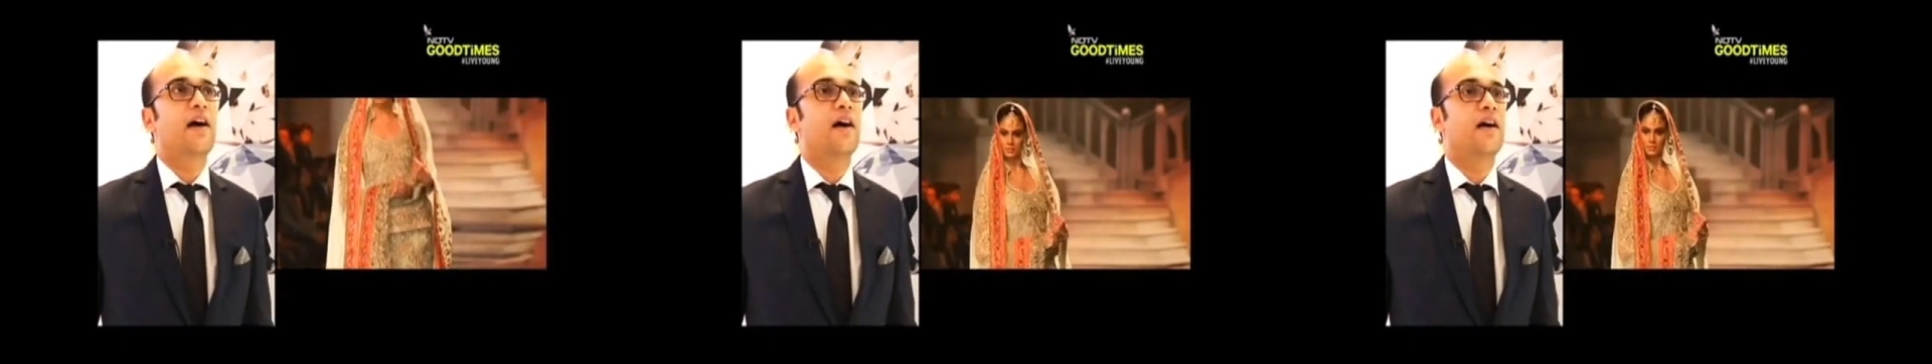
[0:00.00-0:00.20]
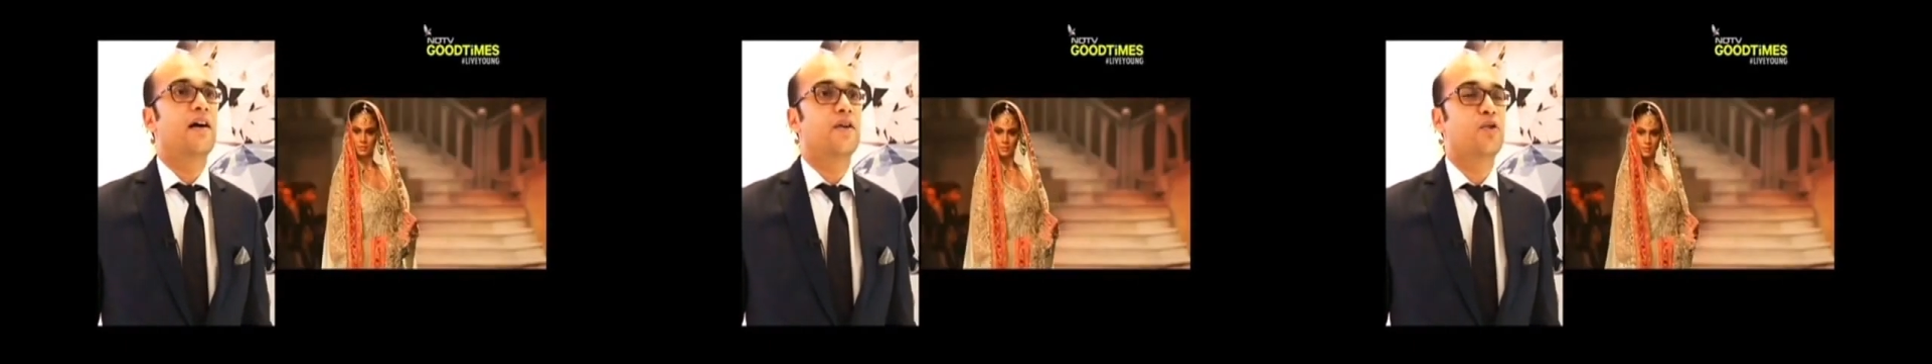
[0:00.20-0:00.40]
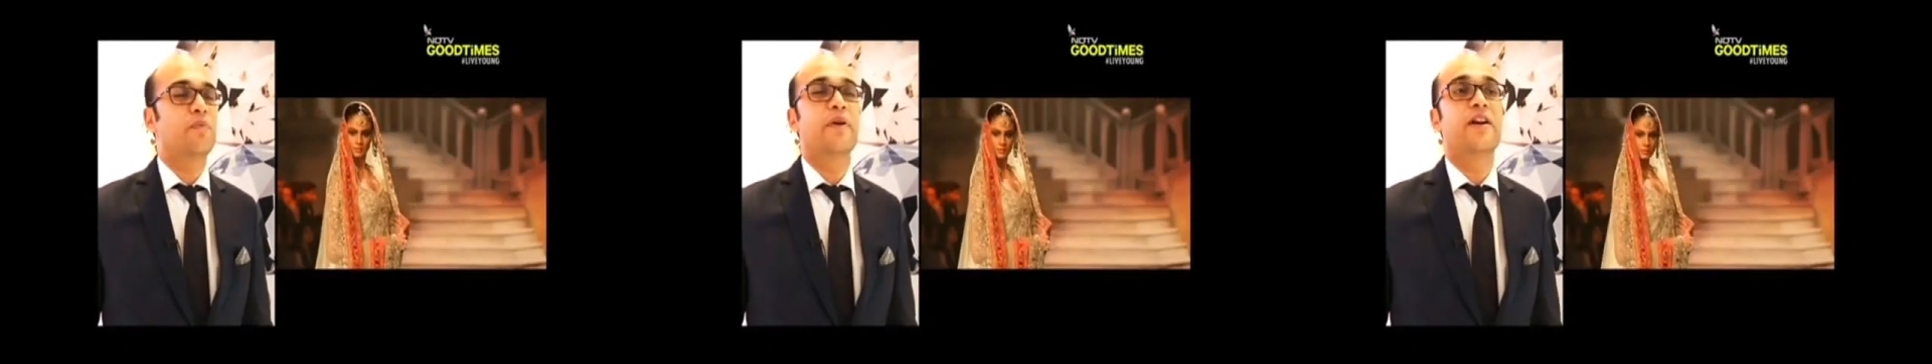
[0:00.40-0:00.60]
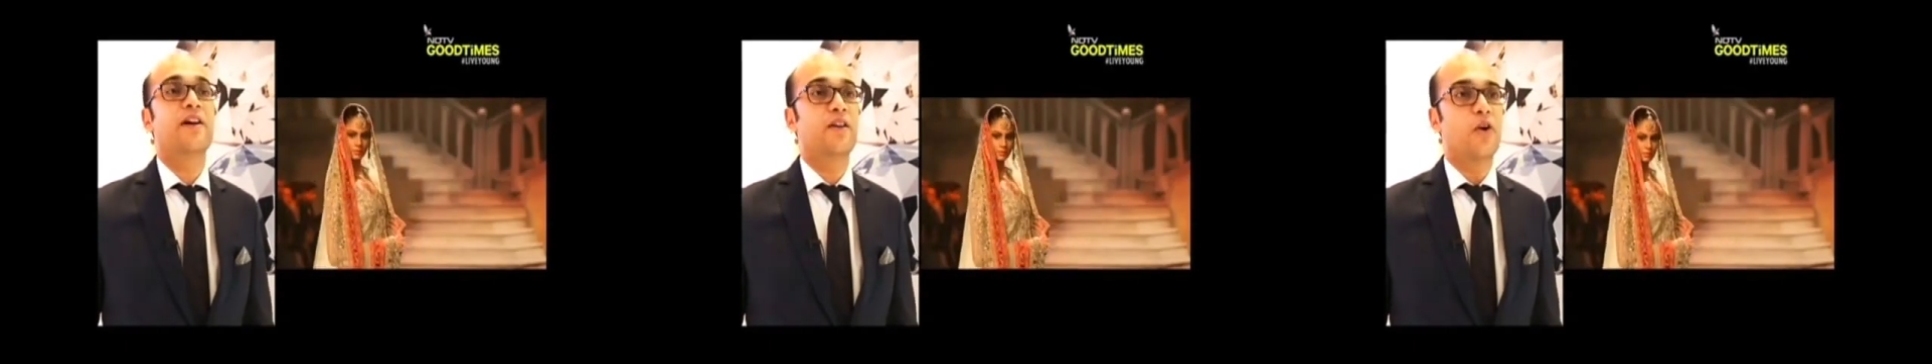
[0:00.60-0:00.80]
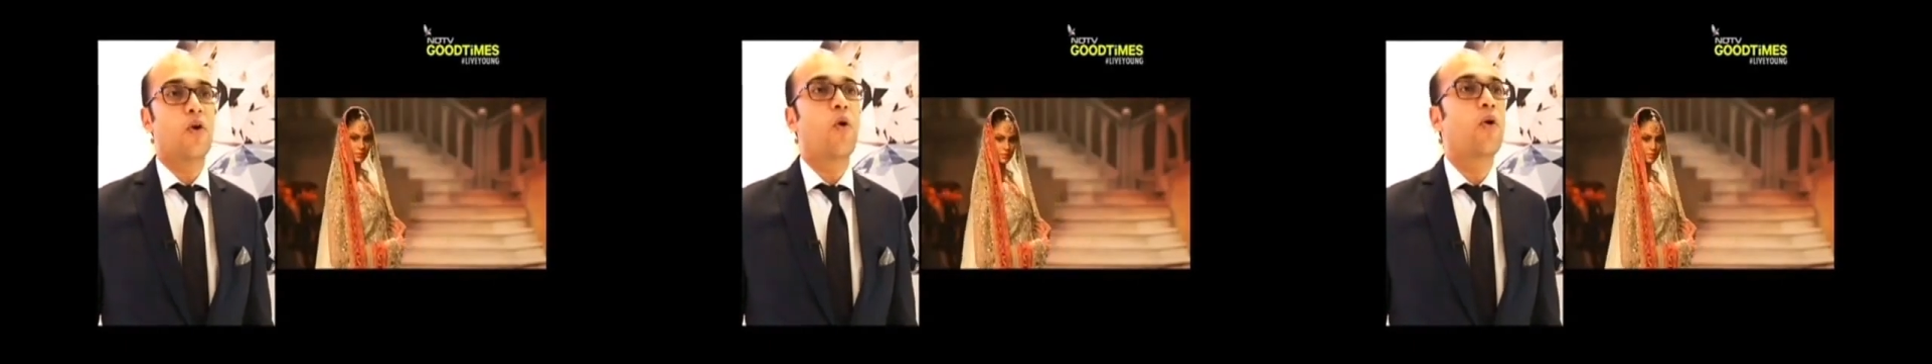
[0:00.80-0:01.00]
to
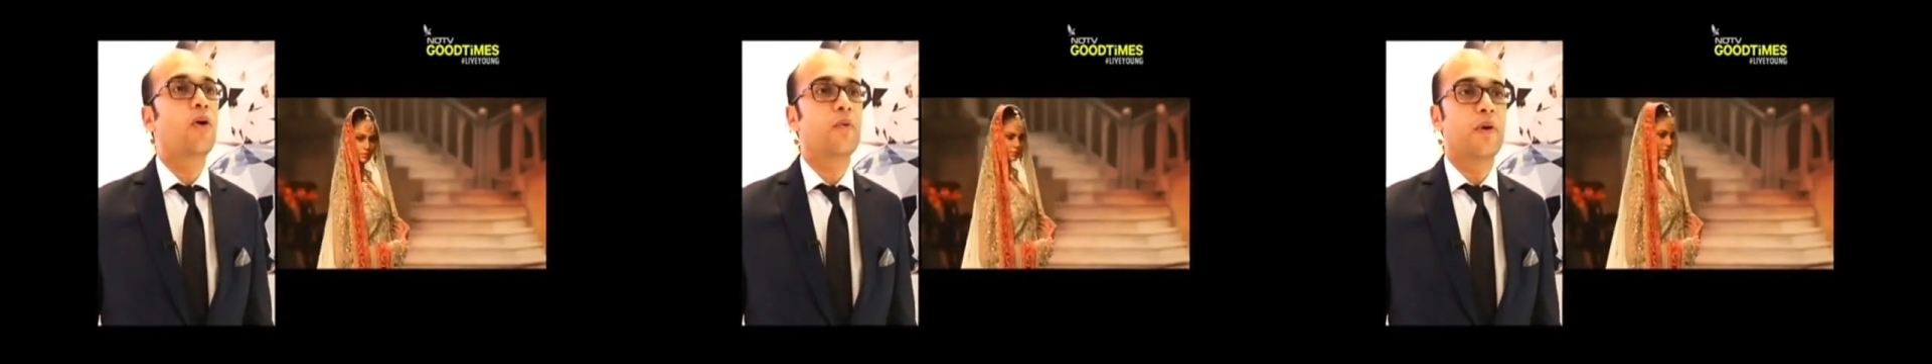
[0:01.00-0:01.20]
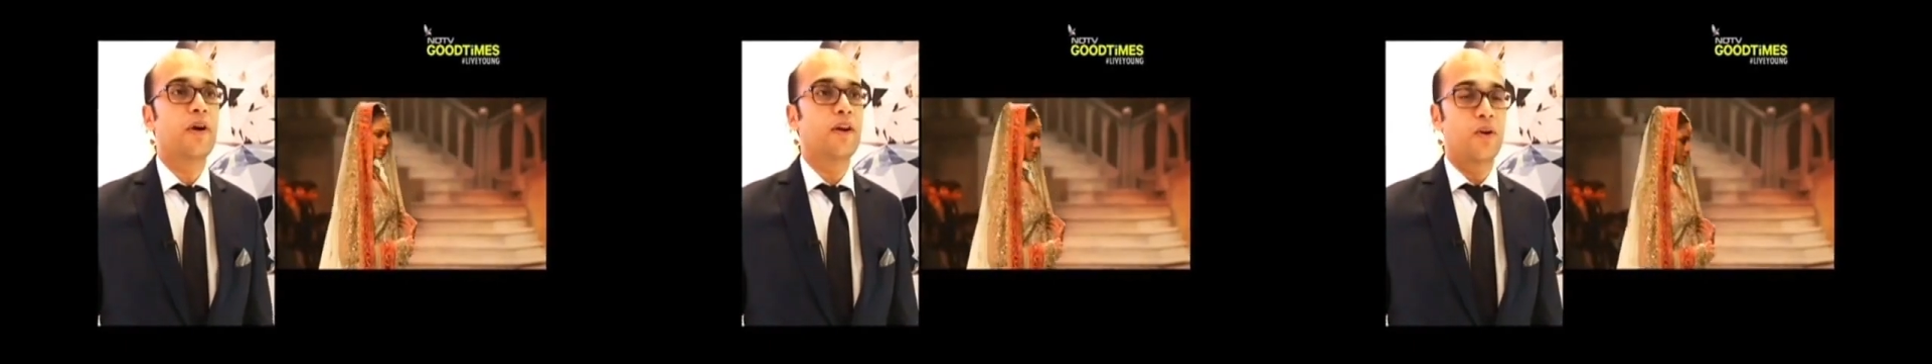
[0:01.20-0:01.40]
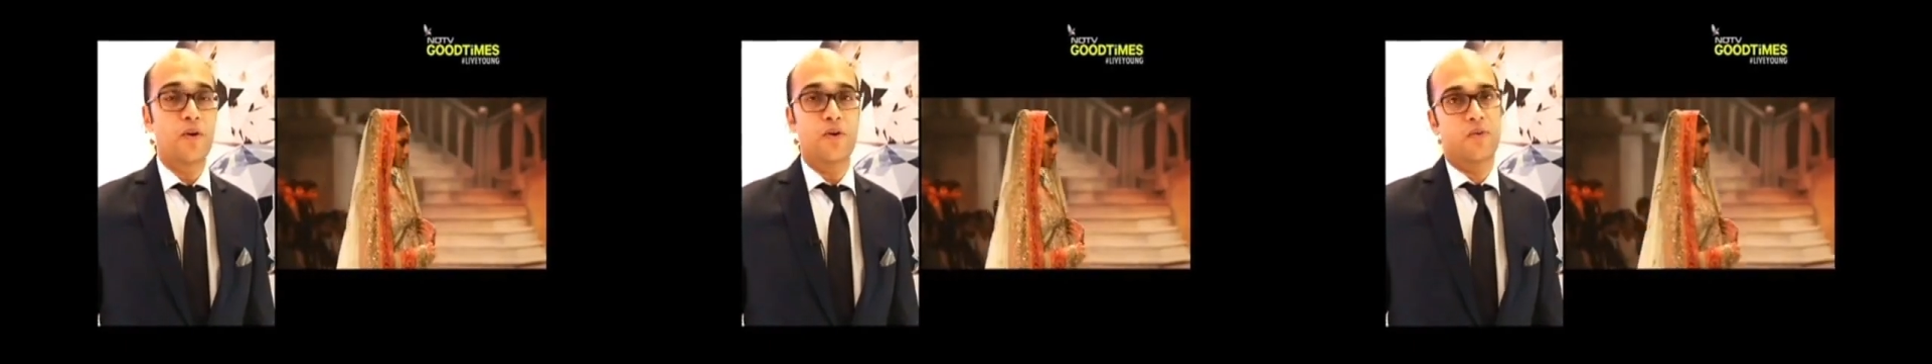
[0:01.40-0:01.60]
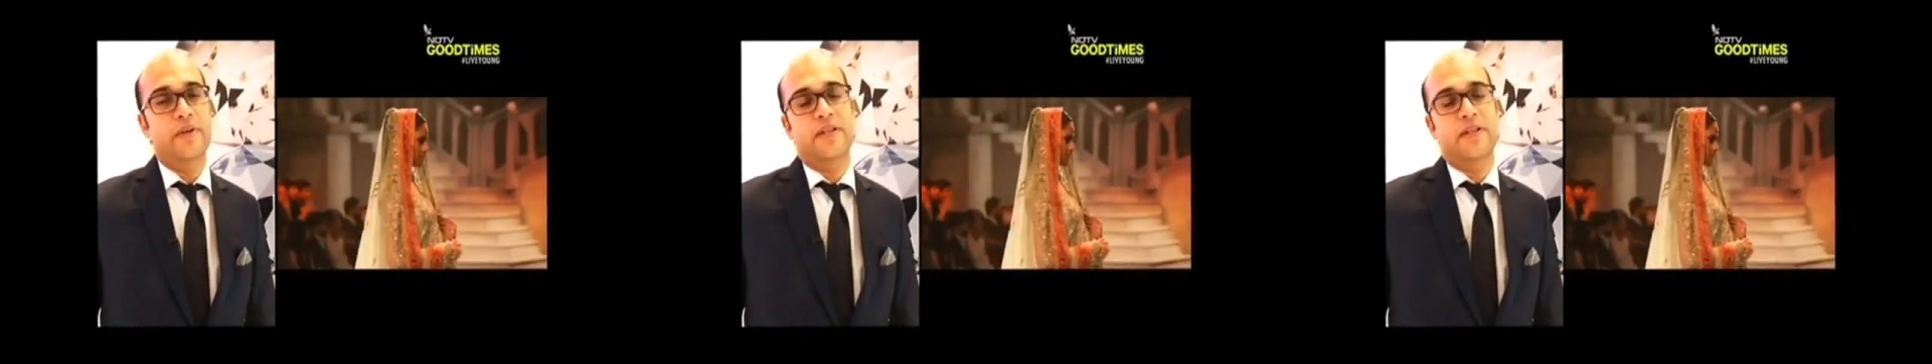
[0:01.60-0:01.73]
mirror the old world look,